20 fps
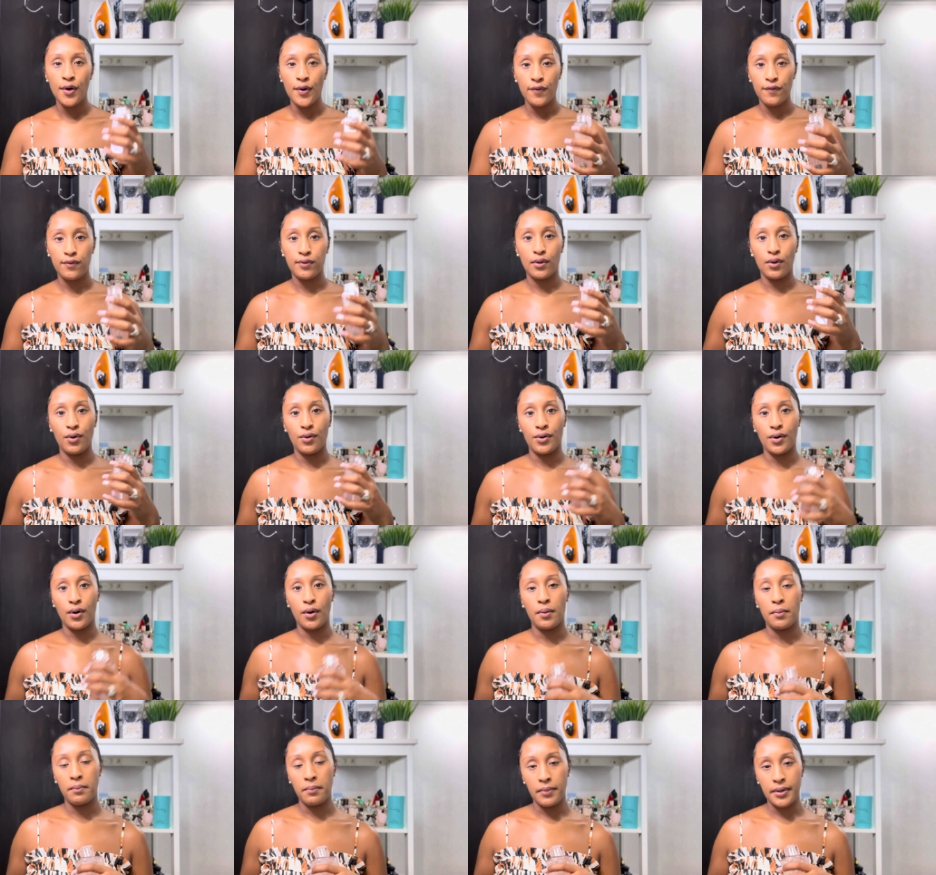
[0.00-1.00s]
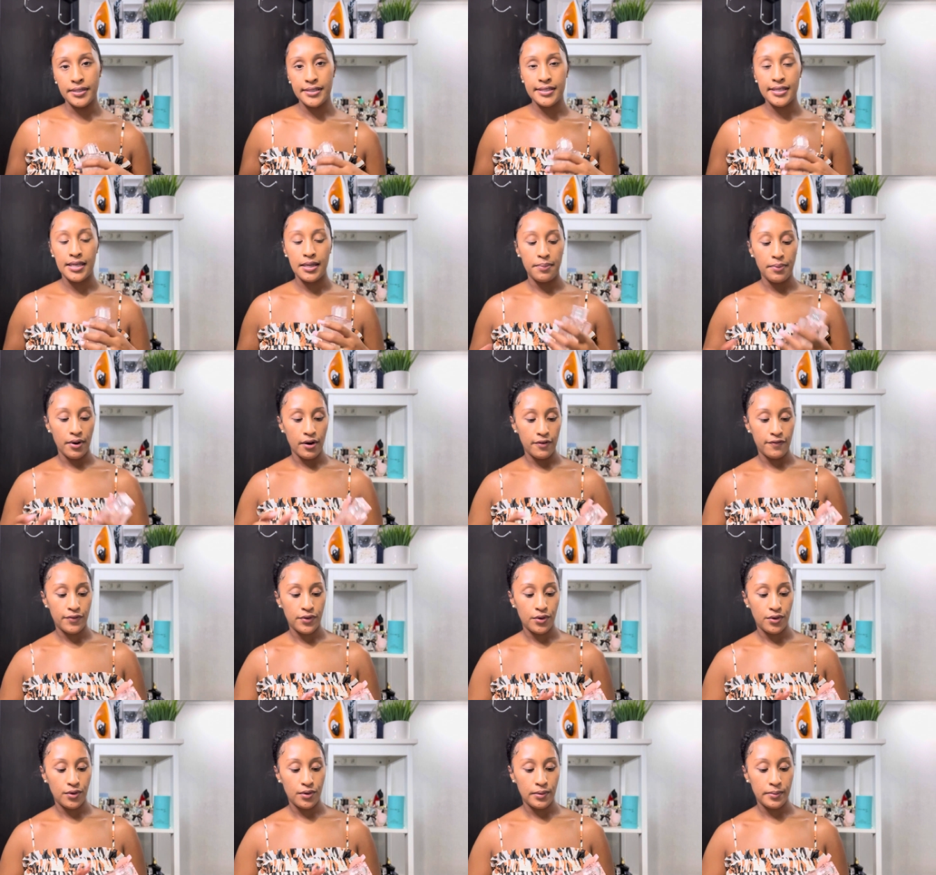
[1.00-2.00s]
floral, musky
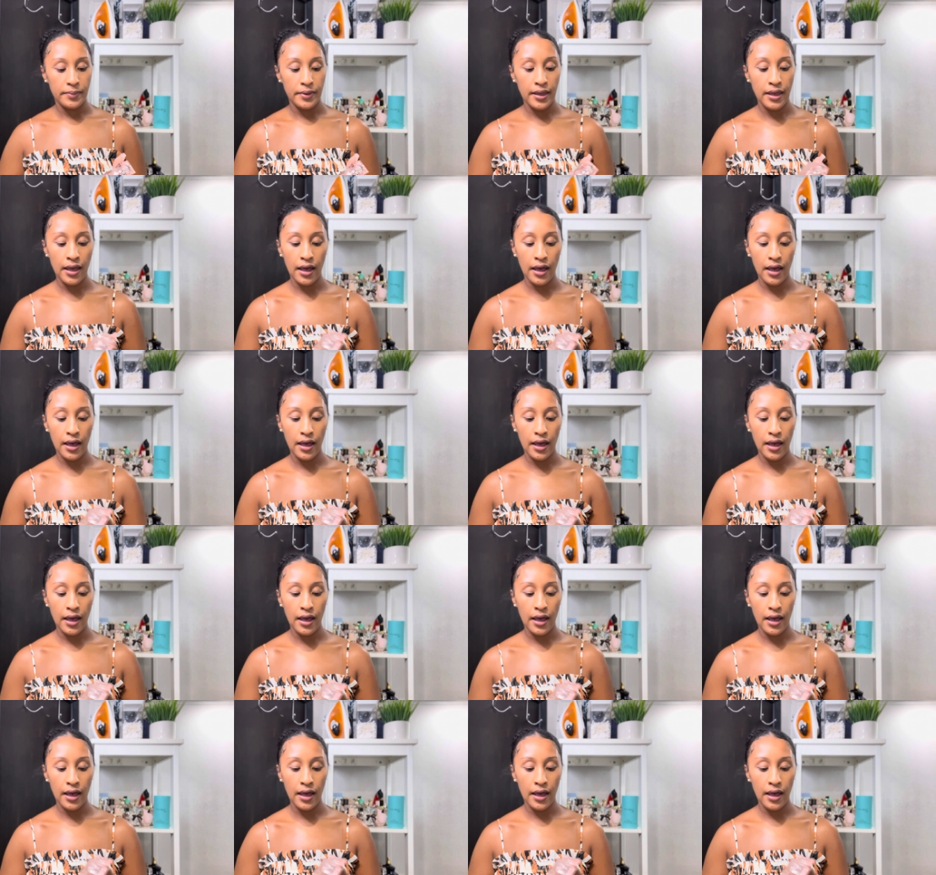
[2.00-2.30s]
perfume.